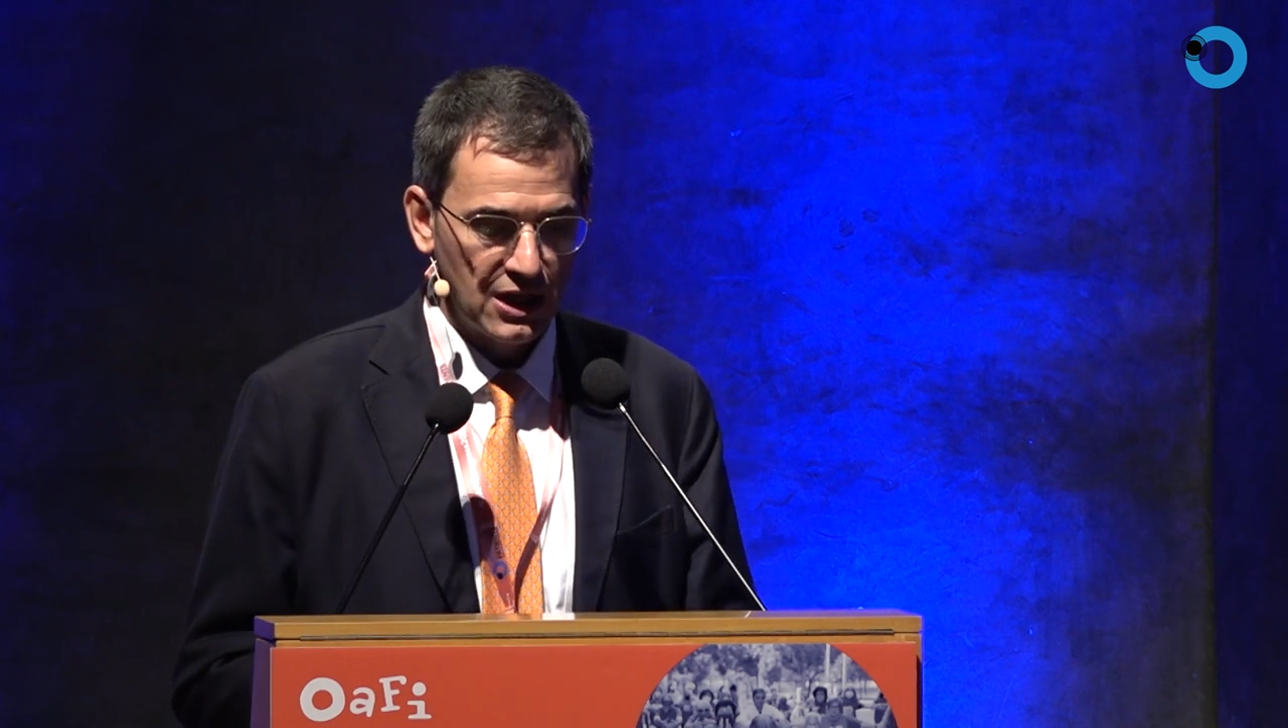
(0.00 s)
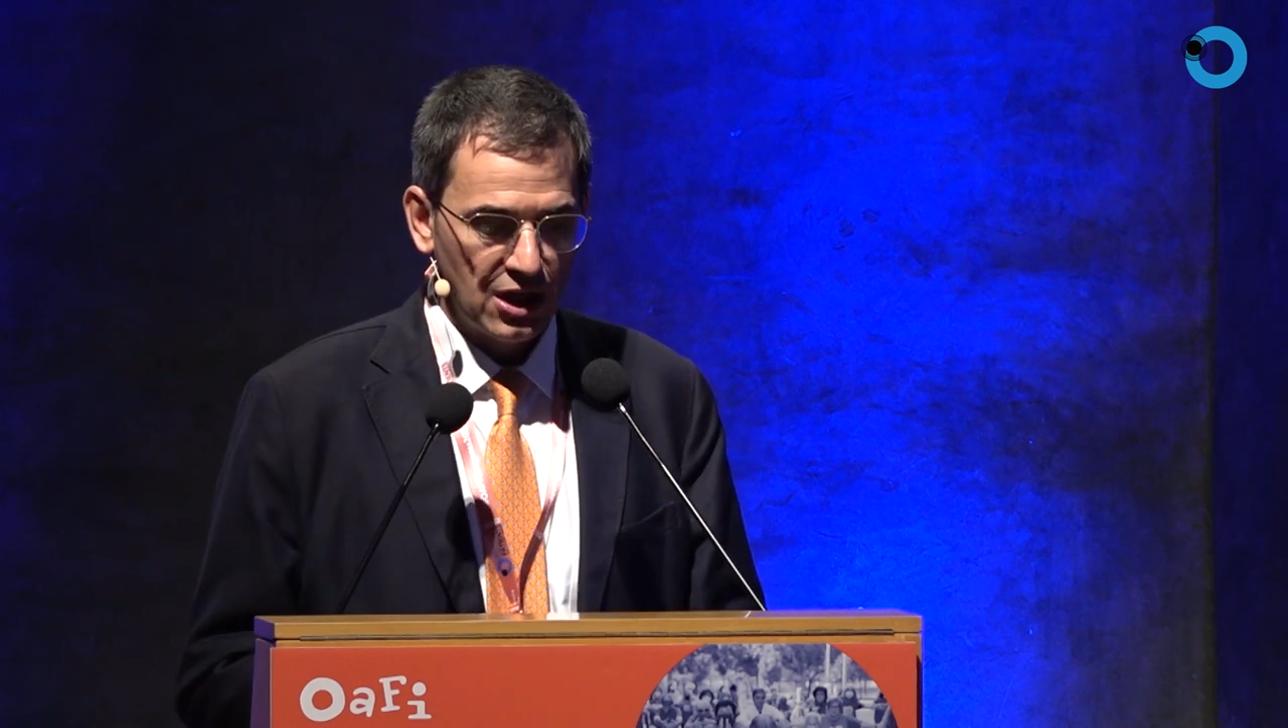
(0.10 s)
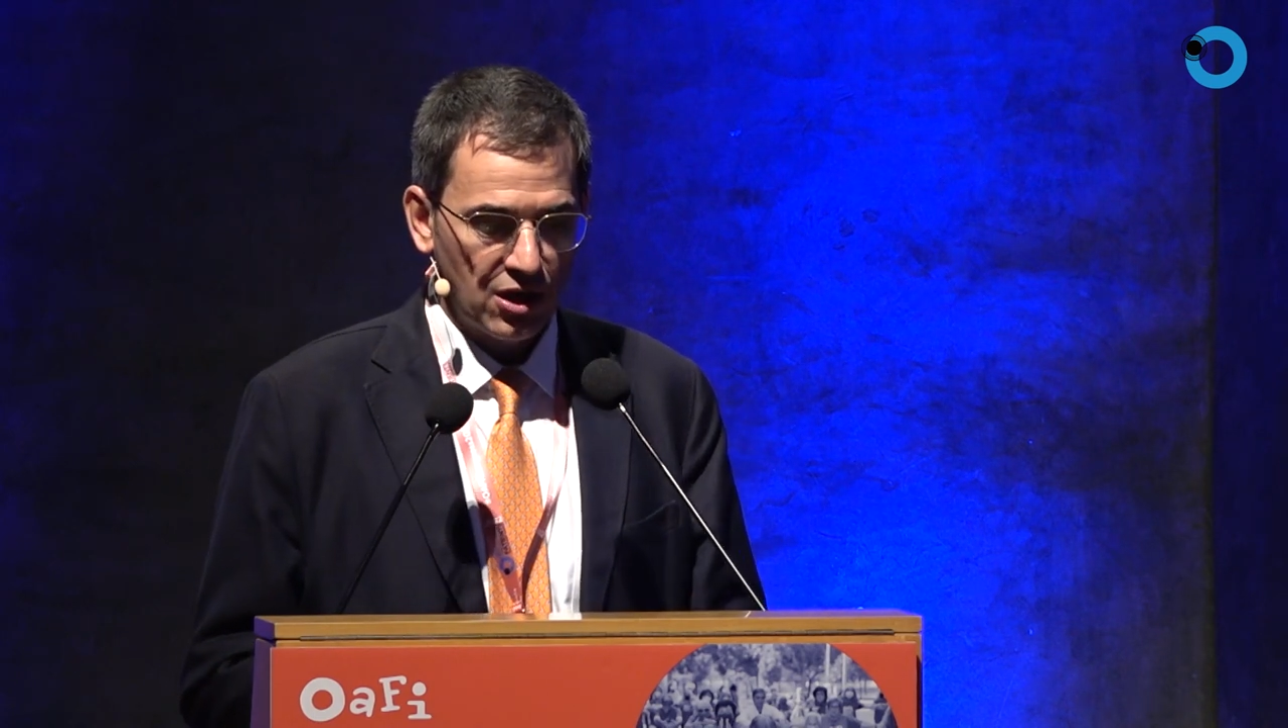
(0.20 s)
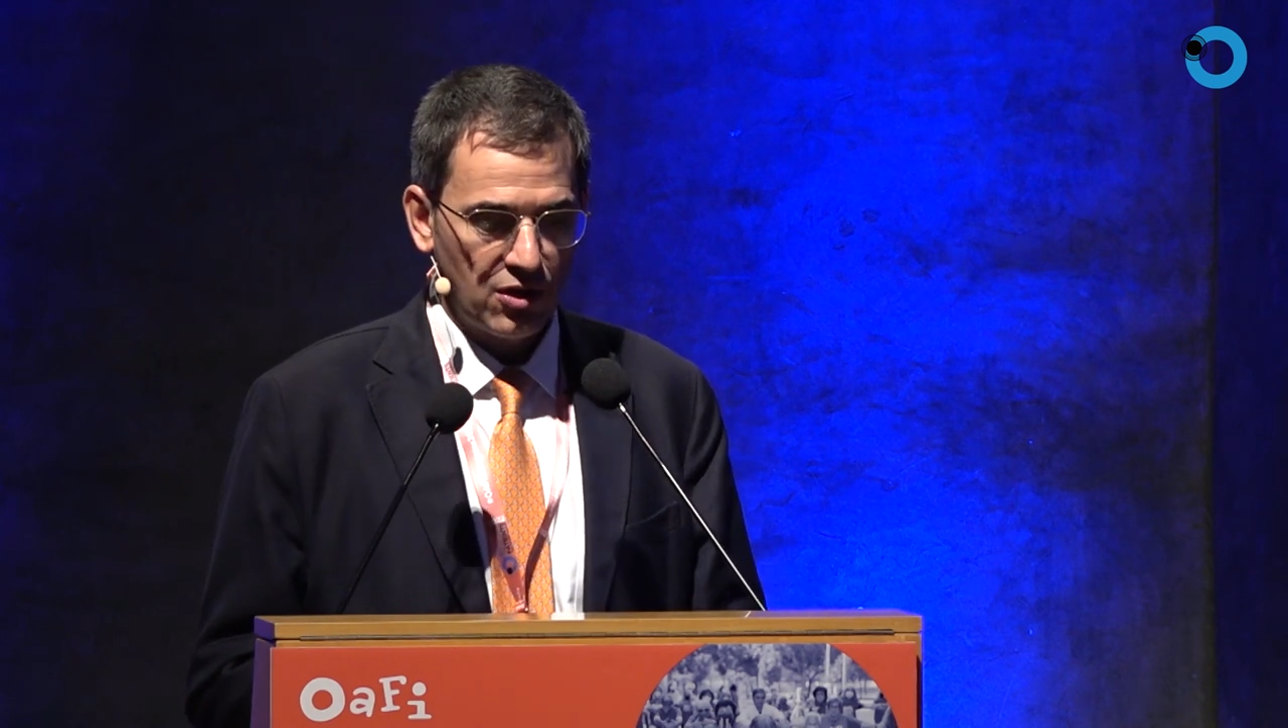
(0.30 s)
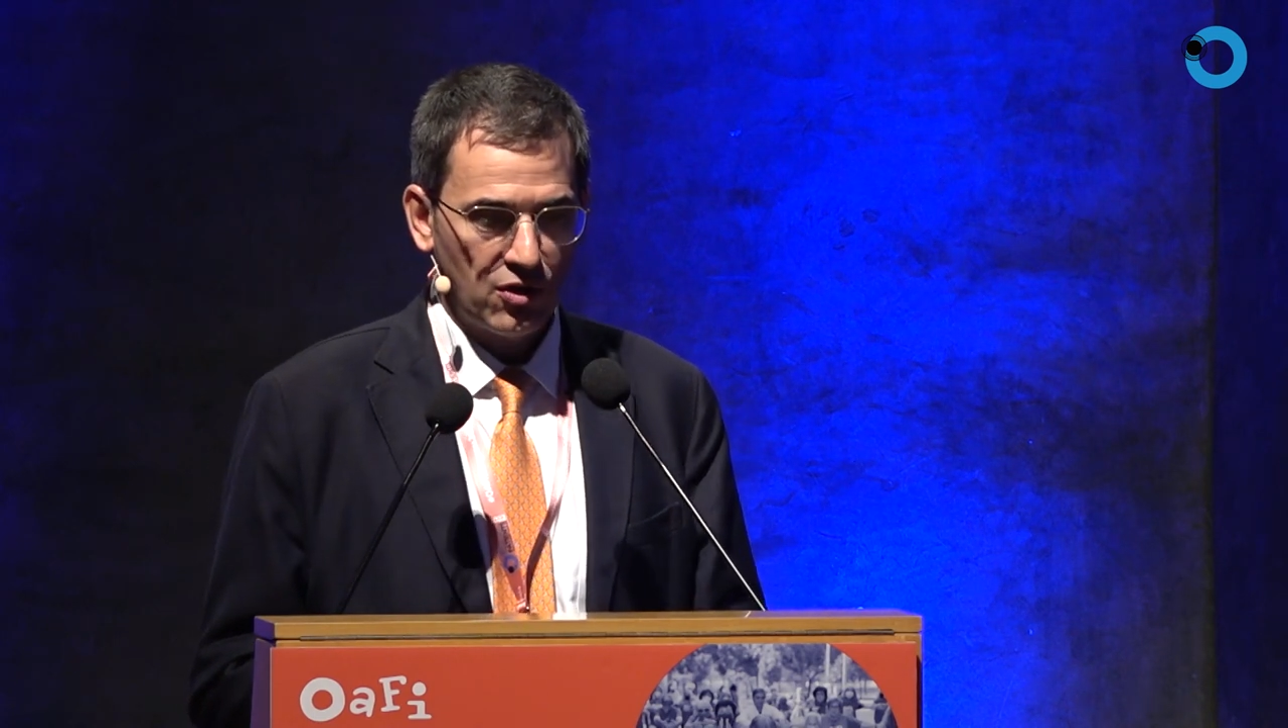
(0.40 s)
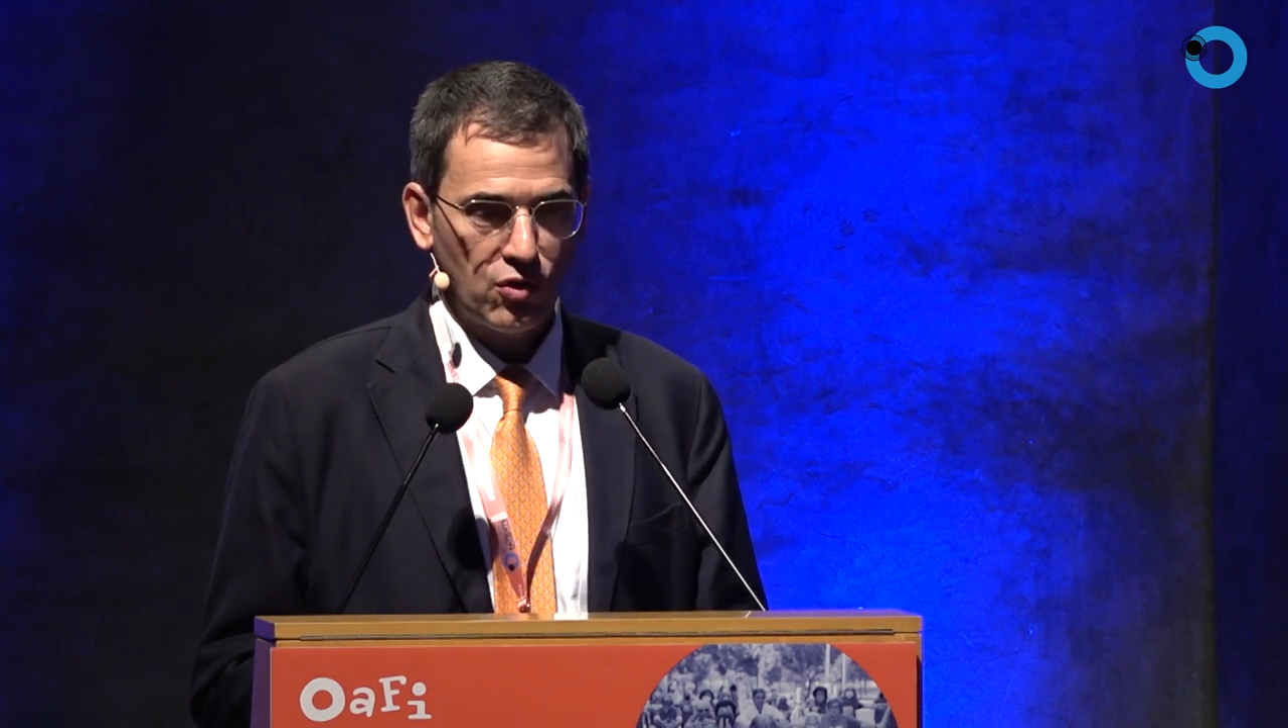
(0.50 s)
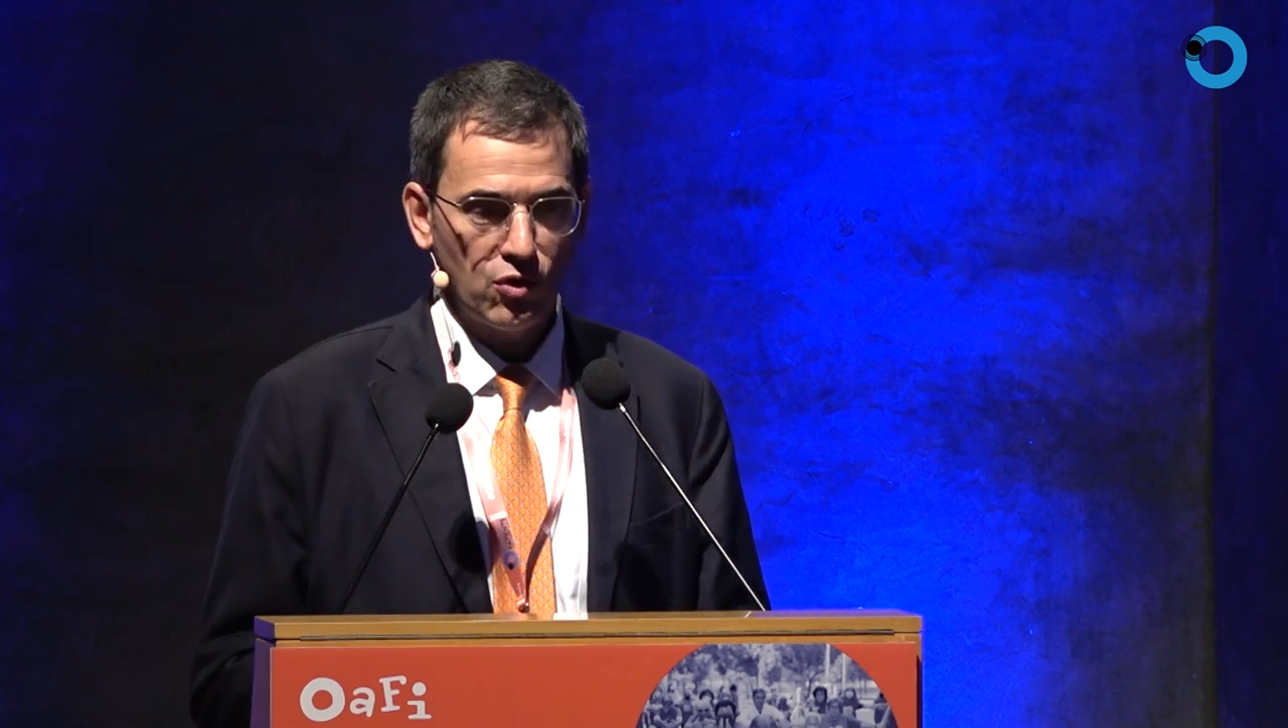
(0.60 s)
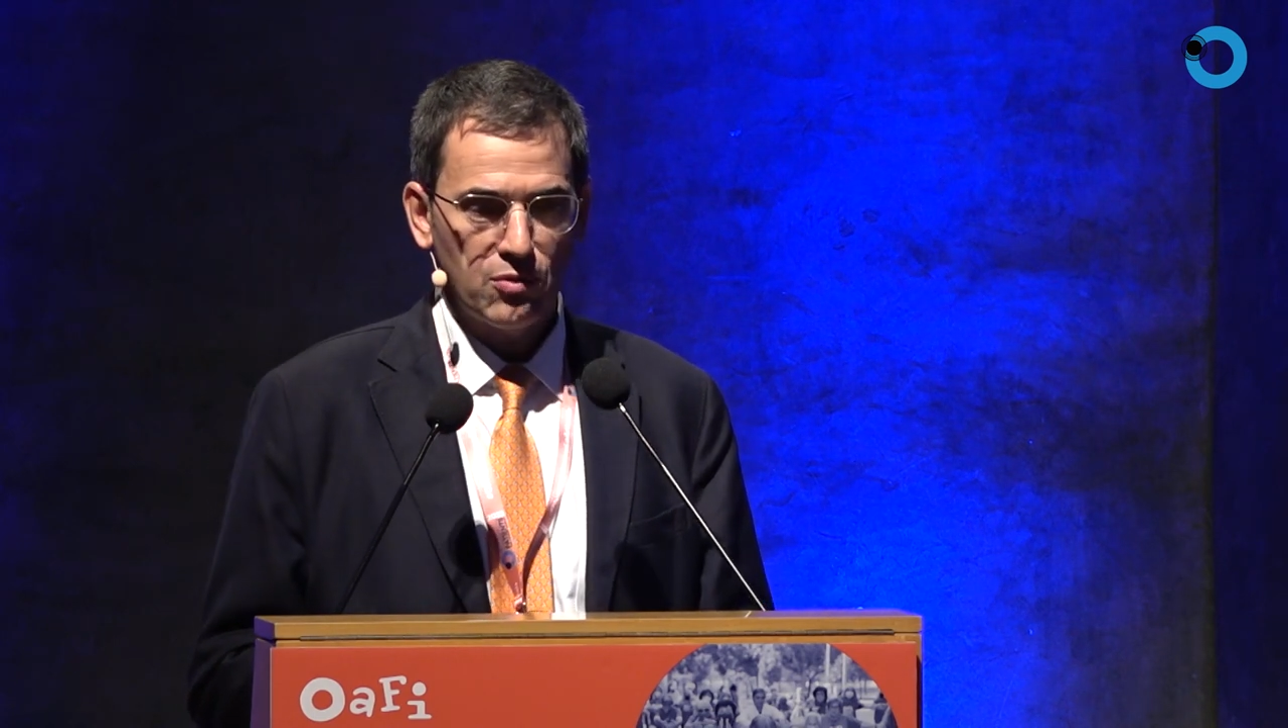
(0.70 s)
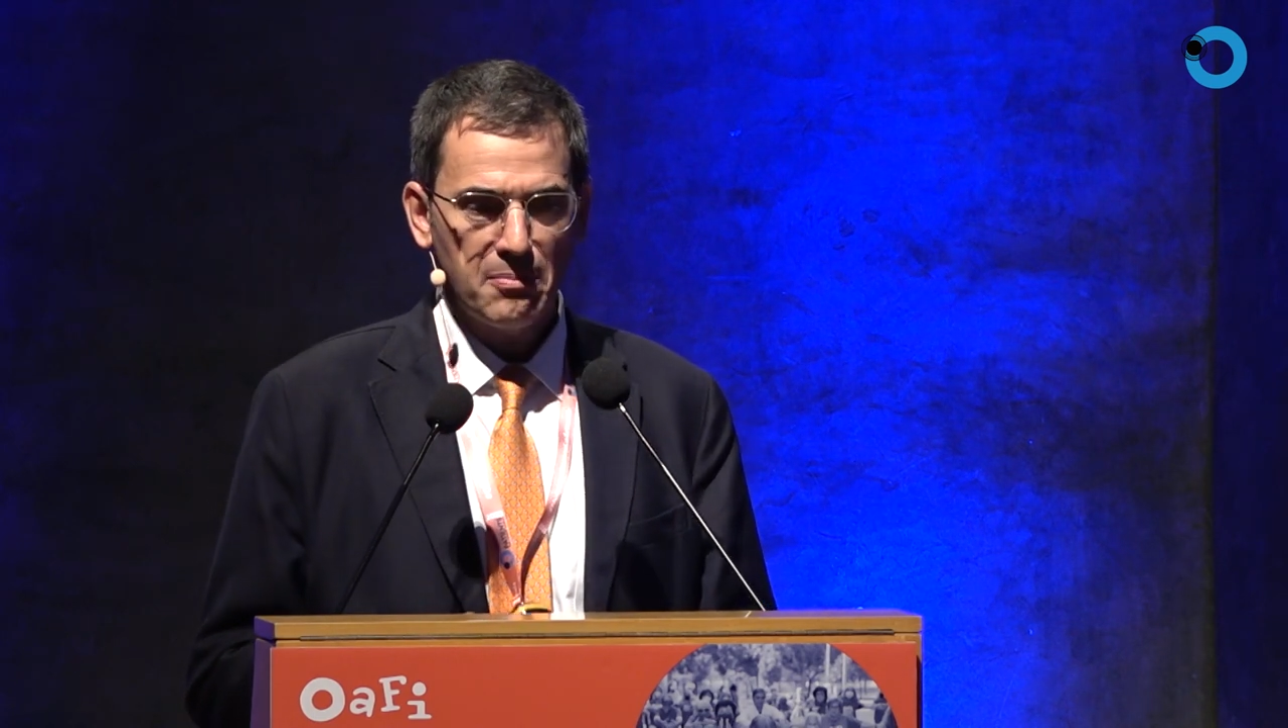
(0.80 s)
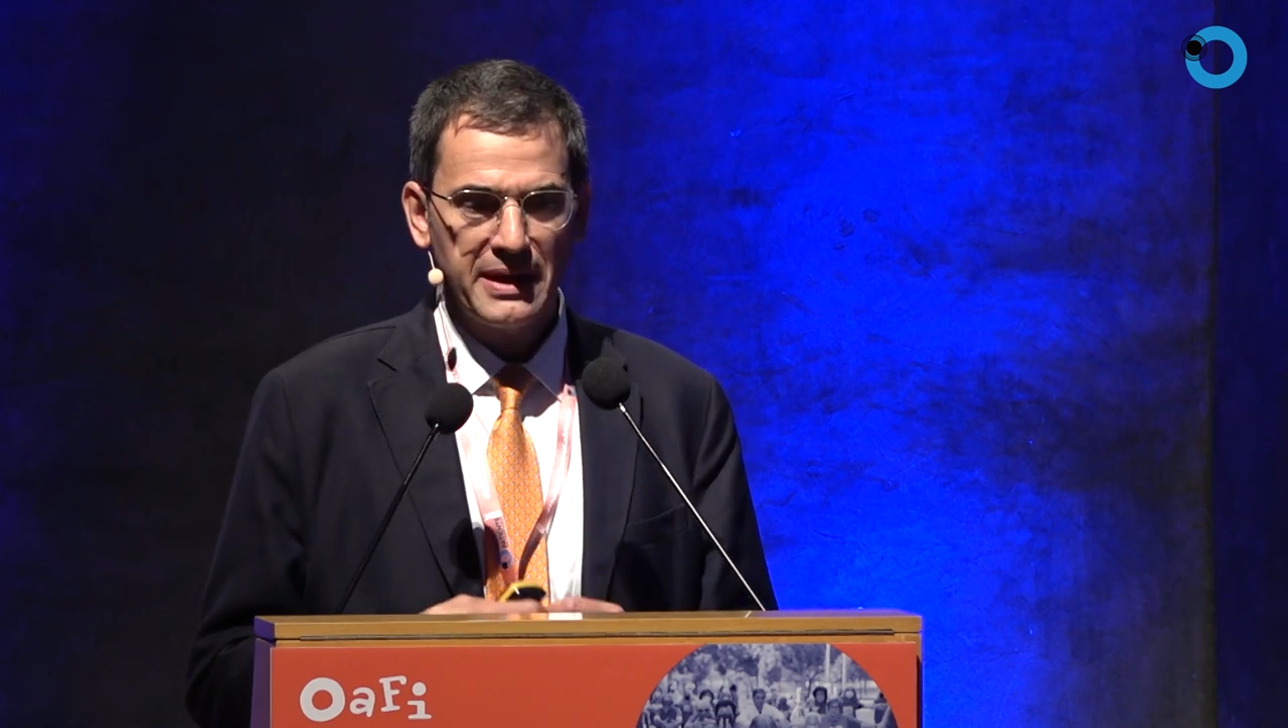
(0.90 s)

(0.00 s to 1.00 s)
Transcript: poorer